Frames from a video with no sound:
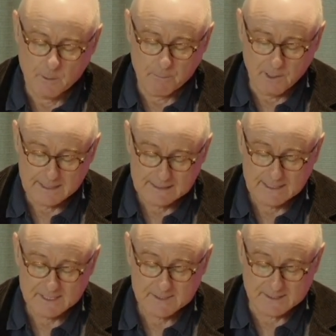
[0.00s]
By and
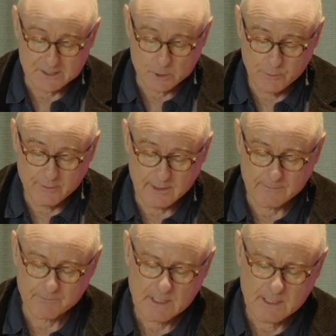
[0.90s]
large, that's a good
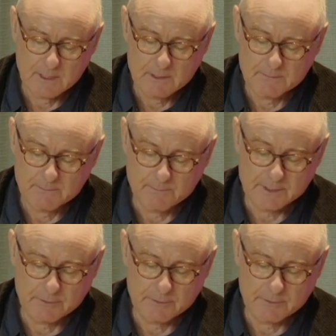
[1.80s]
thing, but